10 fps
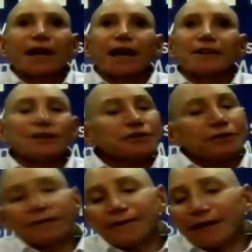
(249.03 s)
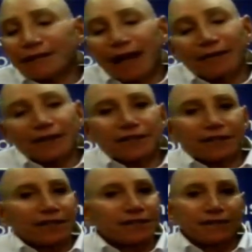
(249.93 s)
The user interface,
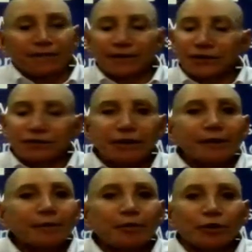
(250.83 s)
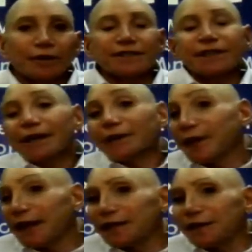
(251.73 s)
obviously, is of extreme importance,
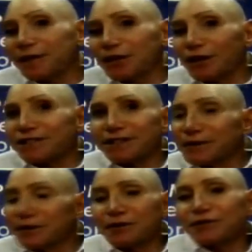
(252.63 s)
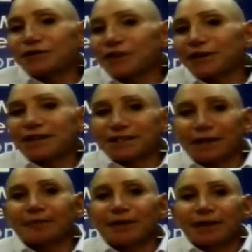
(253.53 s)
mainly because if your users don't
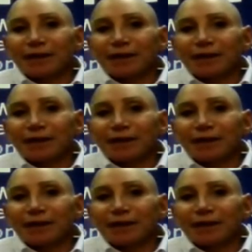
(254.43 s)
accept